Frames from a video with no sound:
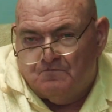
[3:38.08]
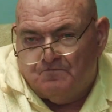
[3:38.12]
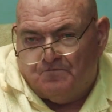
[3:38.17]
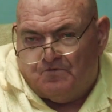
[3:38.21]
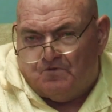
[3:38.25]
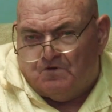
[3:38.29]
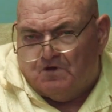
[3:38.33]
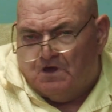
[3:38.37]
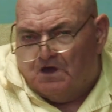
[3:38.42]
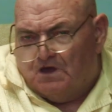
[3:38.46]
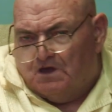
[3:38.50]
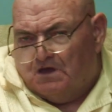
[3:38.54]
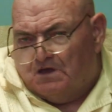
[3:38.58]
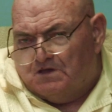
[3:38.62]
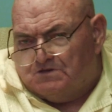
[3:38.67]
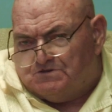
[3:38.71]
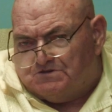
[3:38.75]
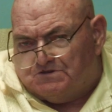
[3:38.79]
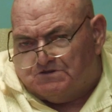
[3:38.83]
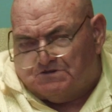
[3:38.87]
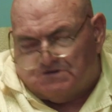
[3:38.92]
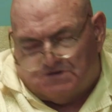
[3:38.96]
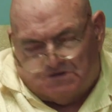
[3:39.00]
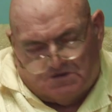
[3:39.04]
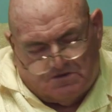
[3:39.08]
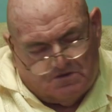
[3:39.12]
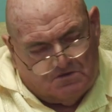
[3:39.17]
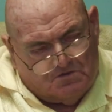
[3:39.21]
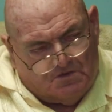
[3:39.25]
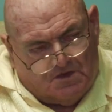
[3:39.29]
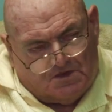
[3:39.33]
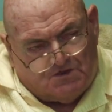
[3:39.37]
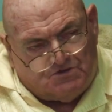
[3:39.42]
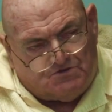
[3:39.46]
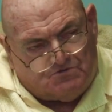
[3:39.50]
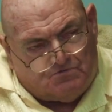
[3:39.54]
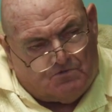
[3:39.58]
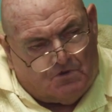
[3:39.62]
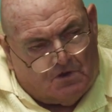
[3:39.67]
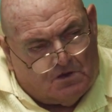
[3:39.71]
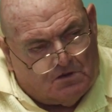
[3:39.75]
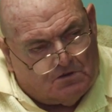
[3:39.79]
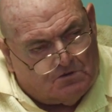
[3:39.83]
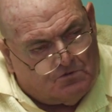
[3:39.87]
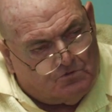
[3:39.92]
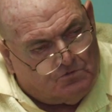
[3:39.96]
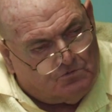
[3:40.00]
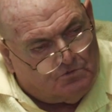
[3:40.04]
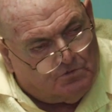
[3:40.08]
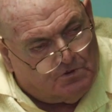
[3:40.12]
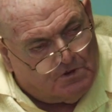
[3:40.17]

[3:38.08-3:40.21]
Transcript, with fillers: For ages, they struggled